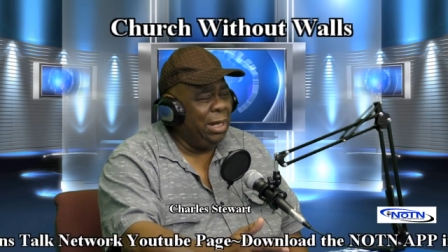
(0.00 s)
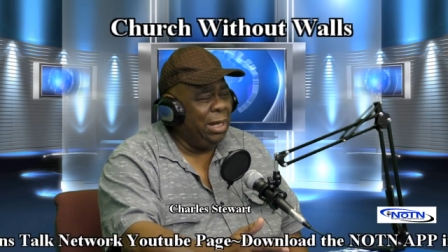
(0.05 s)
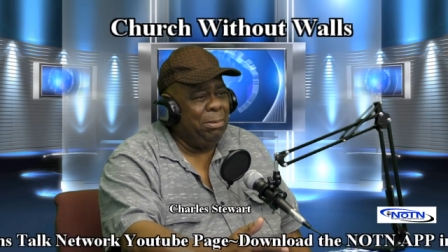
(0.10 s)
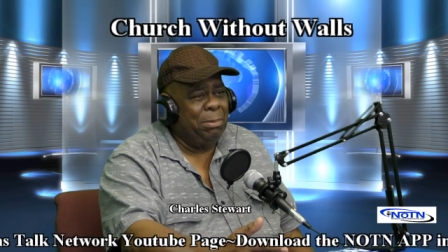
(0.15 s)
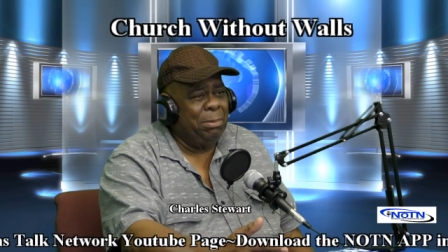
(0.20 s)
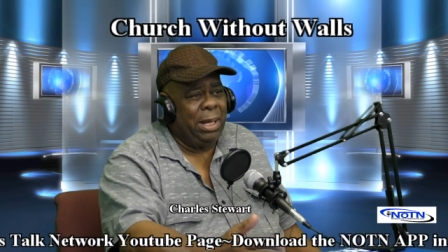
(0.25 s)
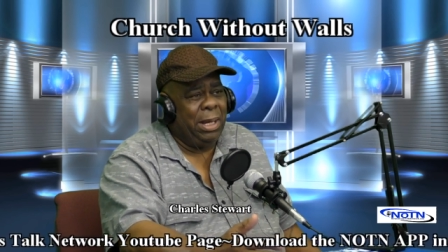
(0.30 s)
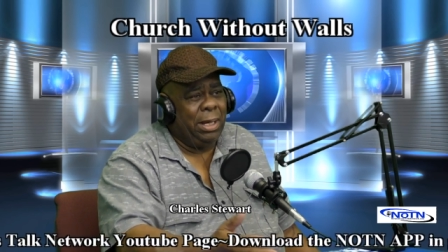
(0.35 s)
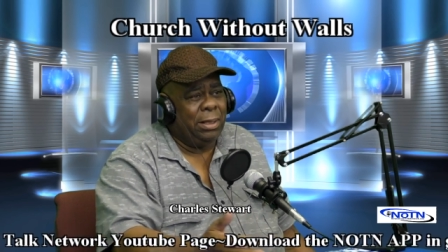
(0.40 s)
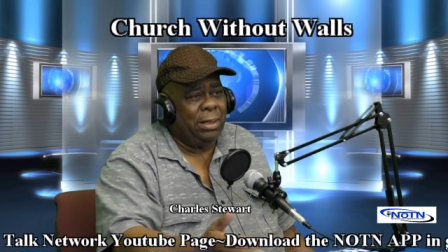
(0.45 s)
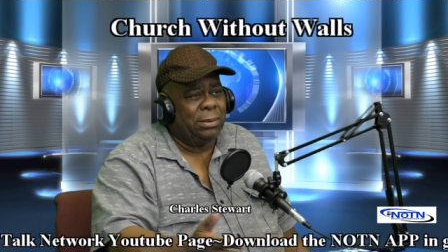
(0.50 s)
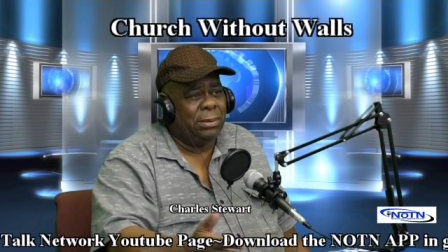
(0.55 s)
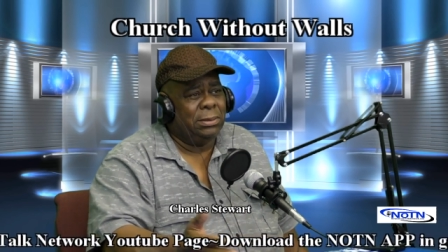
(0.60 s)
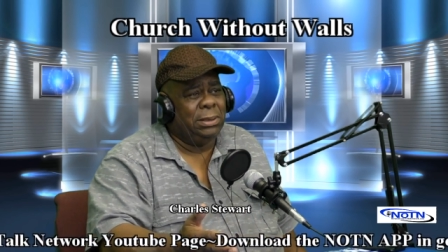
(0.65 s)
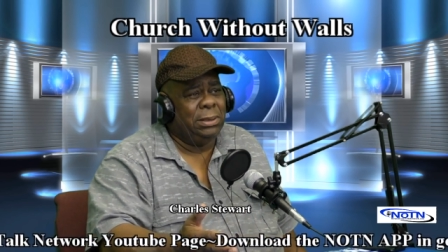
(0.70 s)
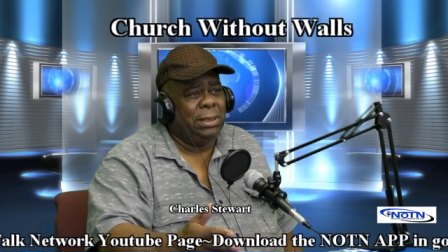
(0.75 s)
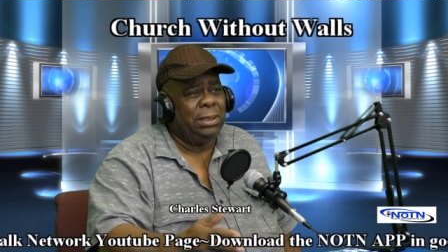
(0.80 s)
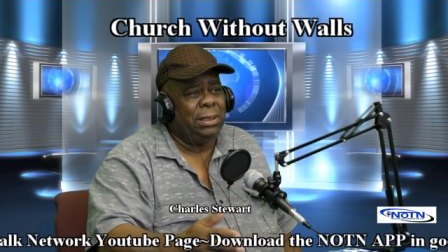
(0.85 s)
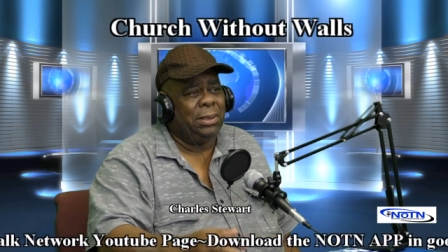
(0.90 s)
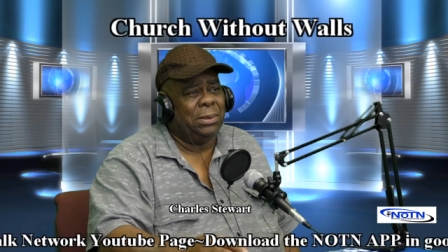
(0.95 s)

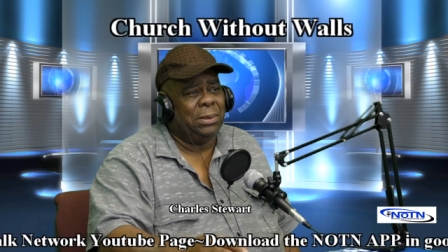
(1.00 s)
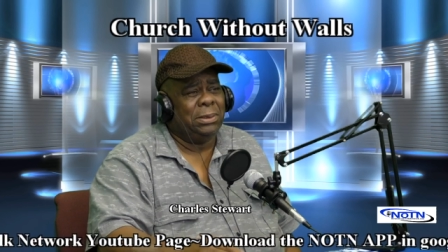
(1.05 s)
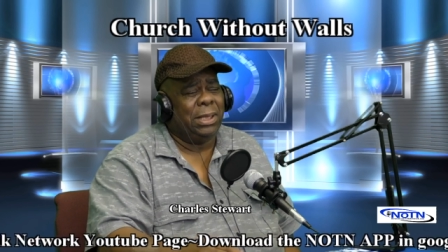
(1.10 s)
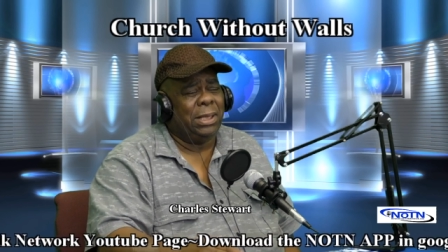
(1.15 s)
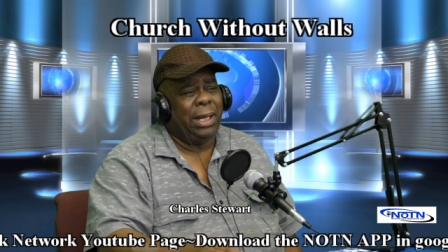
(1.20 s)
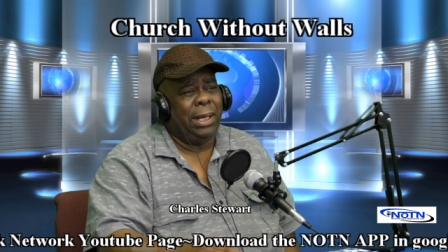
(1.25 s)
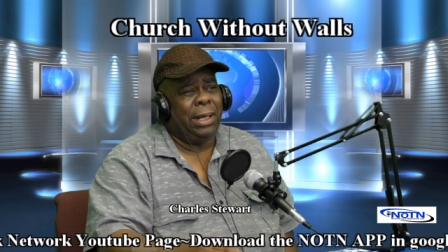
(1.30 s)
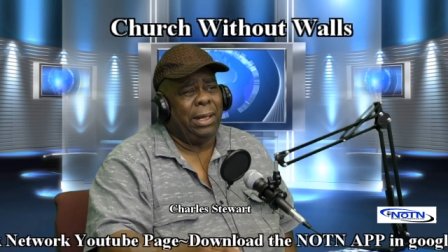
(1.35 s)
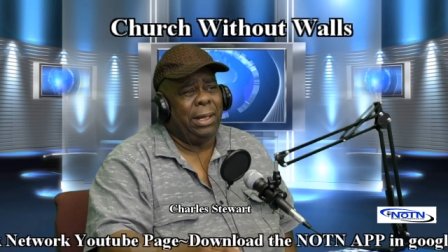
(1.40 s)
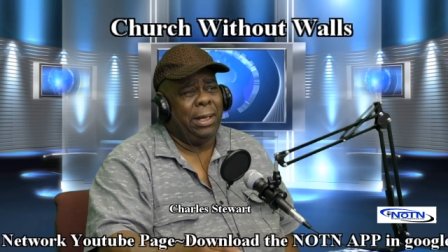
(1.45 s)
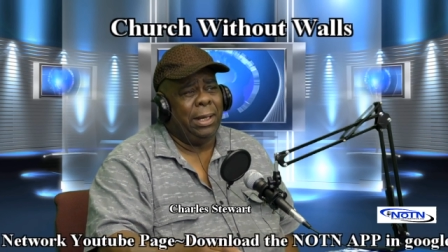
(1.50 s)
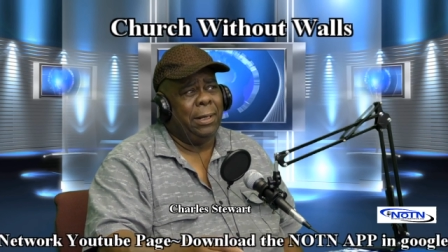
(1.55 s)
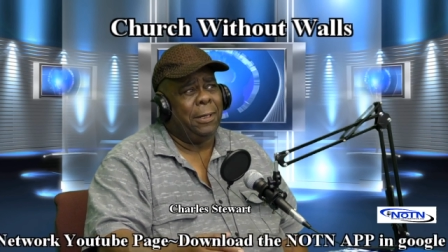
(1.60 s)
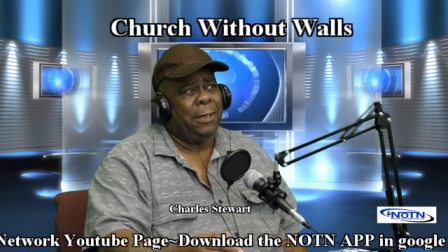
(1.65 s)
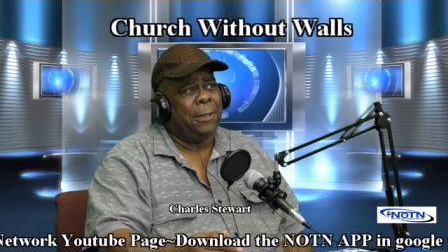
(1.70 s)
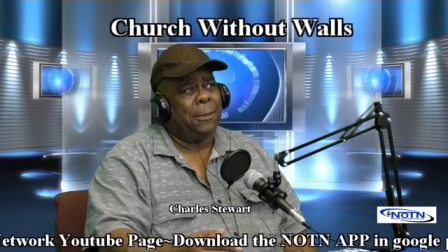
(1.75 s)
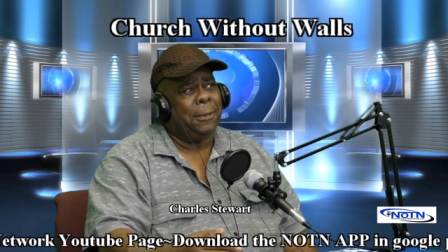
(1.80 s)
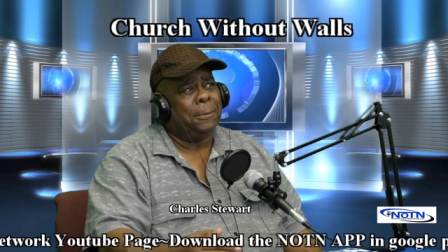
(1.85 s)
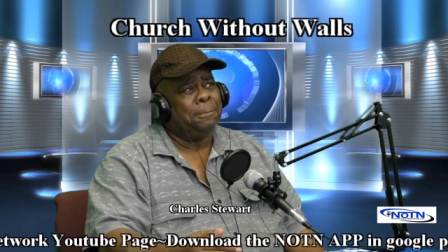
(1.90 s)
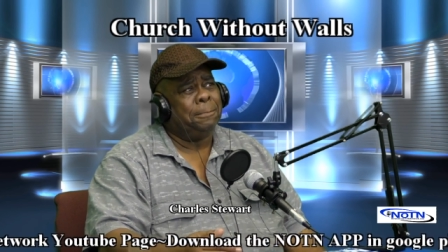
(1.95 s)
email, you know, like,
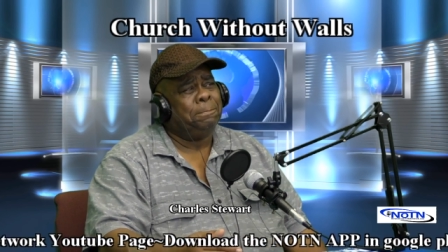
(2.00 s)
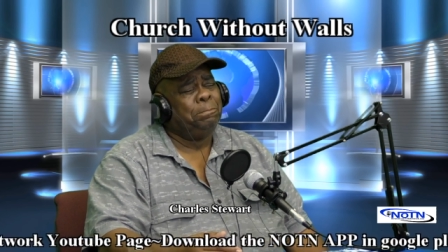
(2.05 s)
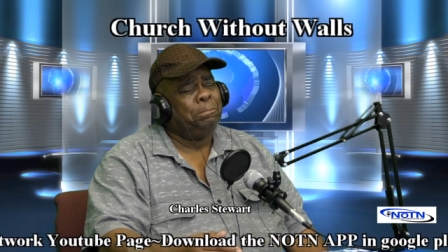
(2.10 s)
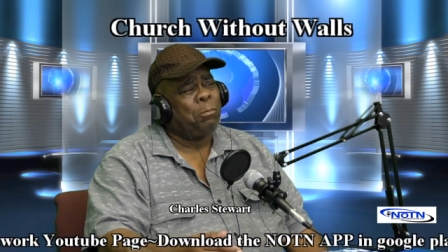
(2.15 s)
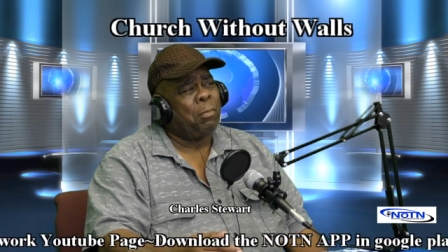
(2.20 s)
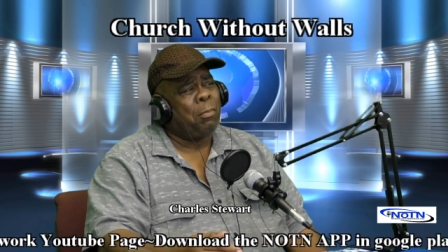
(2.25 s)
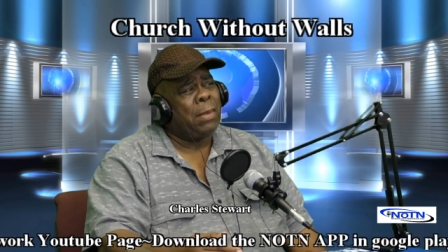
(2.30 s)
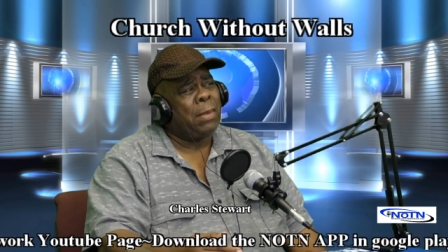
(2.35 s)
and uh,